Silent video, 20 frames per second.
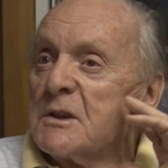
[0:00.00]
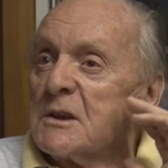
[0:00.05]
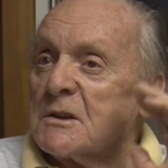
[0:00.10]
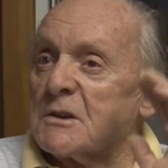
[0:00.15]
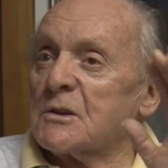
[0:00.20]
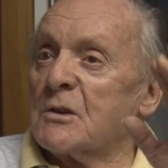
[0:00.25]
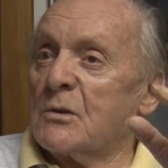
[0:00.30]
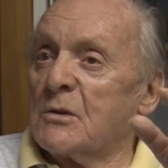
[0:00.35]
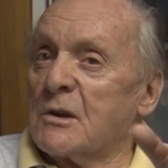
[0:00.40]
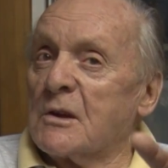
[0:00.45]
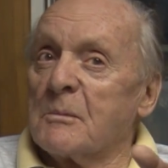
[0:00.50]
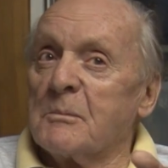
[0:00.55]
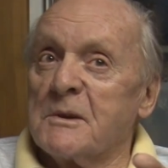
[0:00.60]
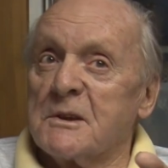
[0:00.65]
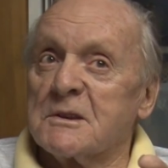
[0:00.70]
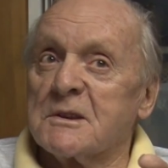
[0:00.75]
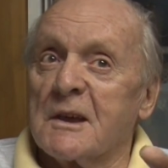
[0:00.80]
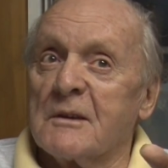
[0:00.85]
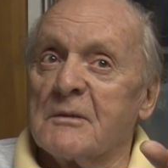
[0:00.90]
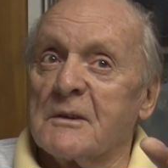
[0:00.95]
Years ago, you could
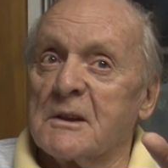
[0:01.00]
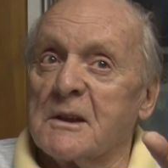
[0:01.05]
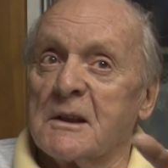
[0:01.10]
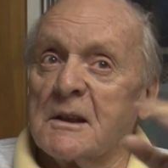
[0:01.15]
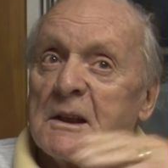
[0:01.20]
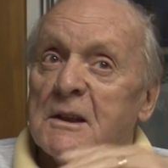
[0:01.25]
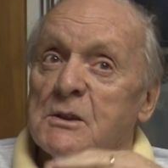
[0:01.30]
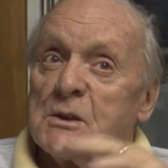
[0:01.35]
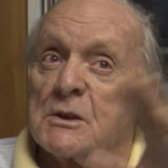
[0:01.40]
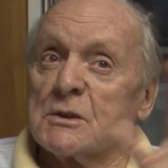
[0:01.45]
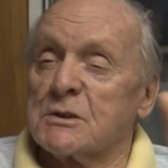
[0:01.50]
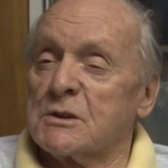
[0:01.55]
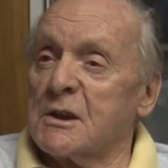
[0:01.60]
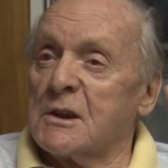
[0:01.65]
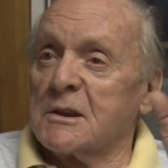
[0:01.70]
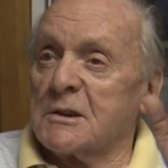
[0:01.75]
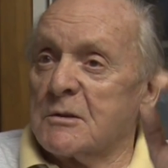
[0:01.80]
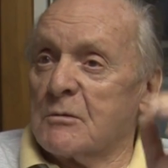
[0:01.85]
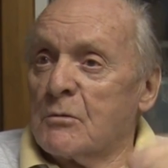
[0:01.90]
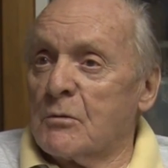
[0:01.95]
be 17. They just
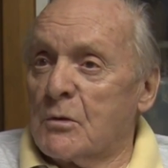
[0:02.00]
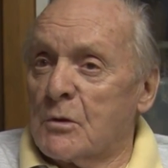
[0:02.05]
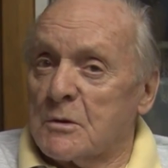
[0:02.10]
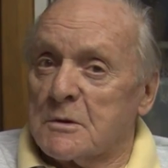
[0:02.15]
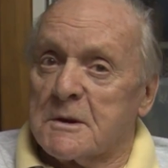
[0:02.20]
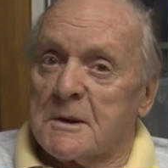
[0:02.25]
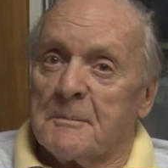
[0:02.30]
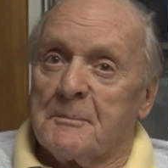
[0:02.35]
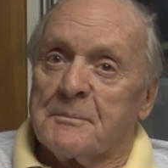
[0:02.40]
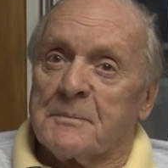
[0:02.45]
changed the rules.